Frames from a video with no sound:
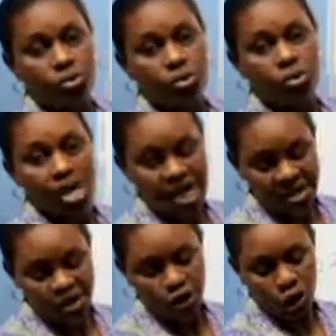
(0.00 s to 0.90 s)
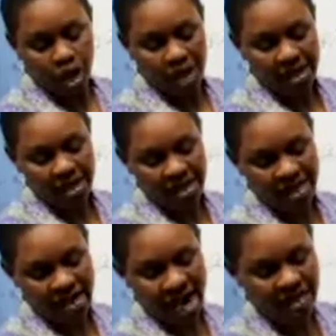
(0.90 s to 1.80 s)
to eat chocolate that
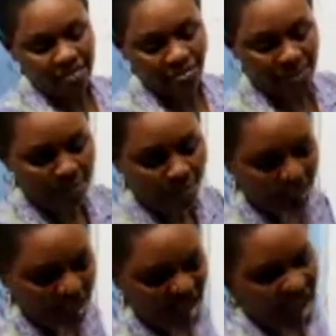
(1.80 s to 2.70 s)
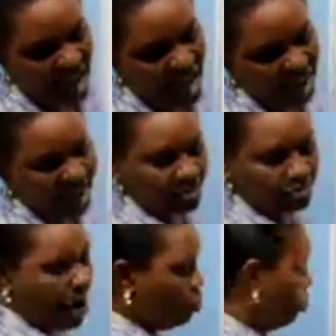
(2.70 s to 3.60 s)
has been put in another's mouth?